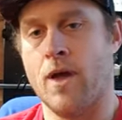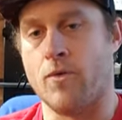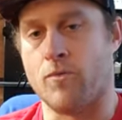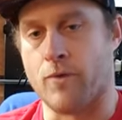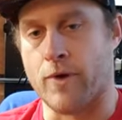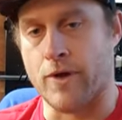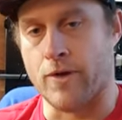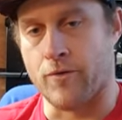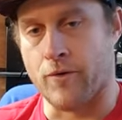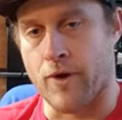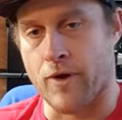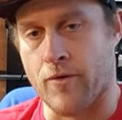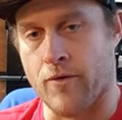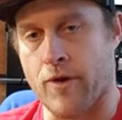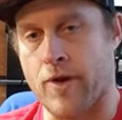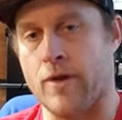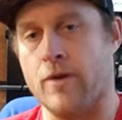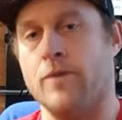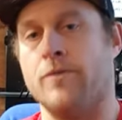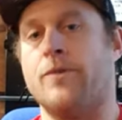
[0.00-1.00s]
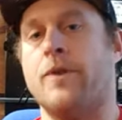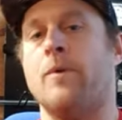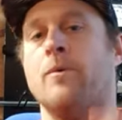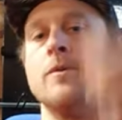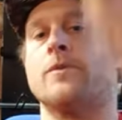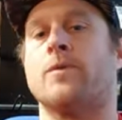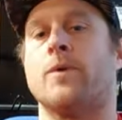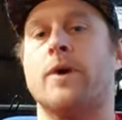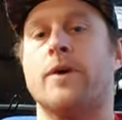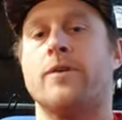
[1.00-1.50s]
Reel, reel, reel, double
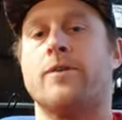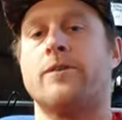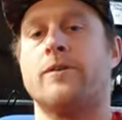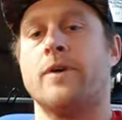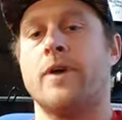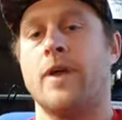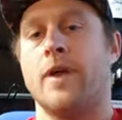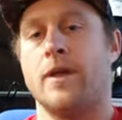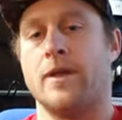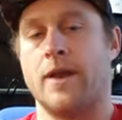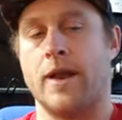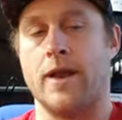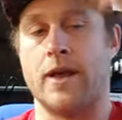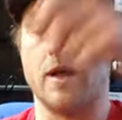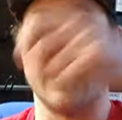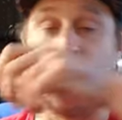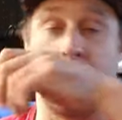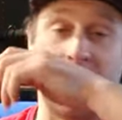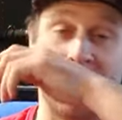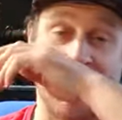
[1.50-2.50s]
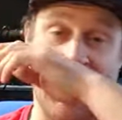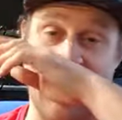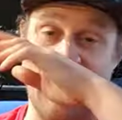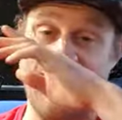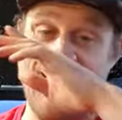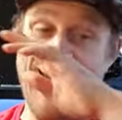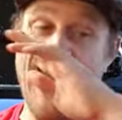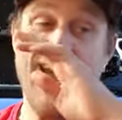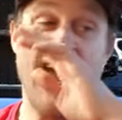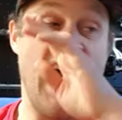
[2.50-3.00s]
twitch, let it come back down.